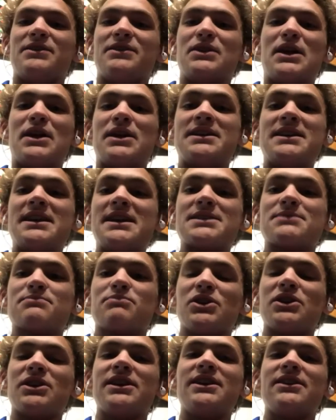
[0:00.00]
in
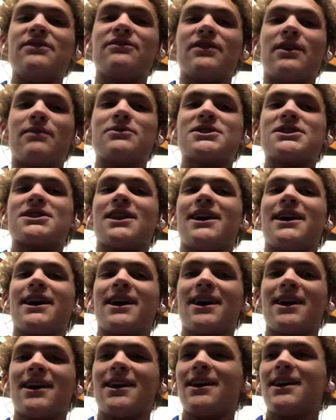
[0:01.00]
disbelief, I'm just
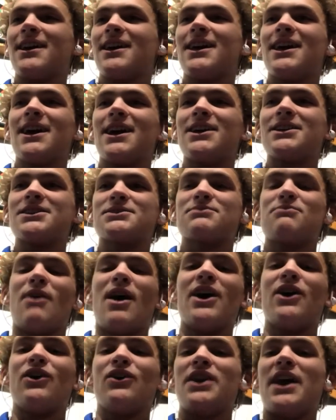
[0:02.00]
like,
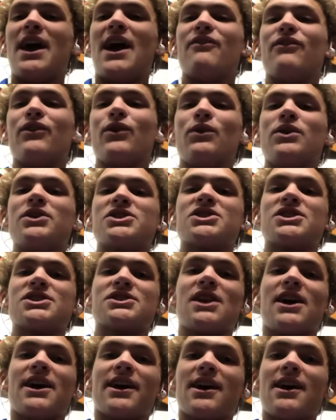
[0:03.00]
smile, and everyone's
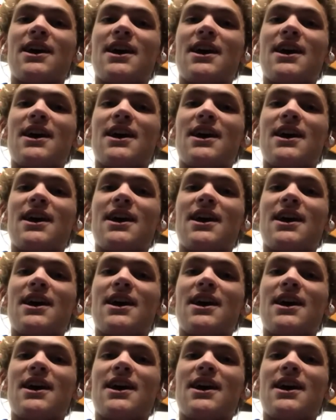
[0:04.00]
just like,